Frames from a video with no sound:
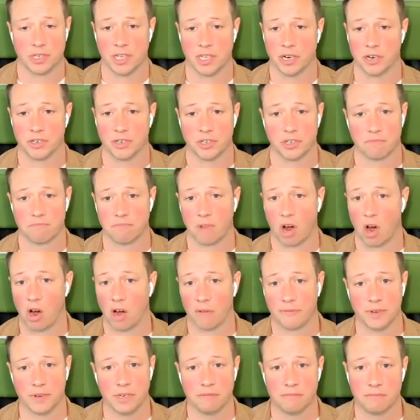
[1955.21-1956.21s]
There's
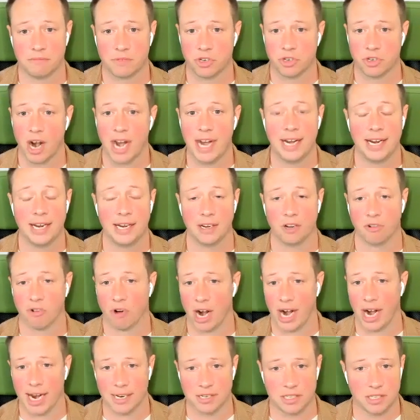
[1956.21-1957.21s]
often training
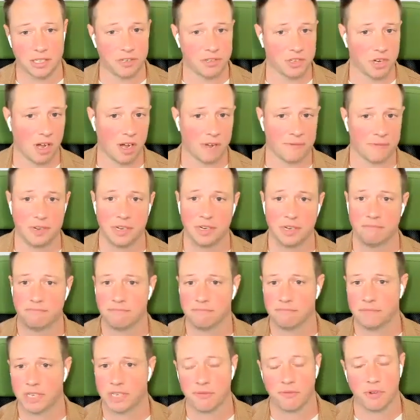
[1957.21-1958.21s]
grants, there's
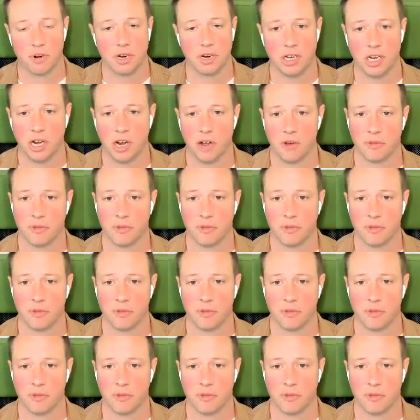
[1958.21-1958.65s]
often different,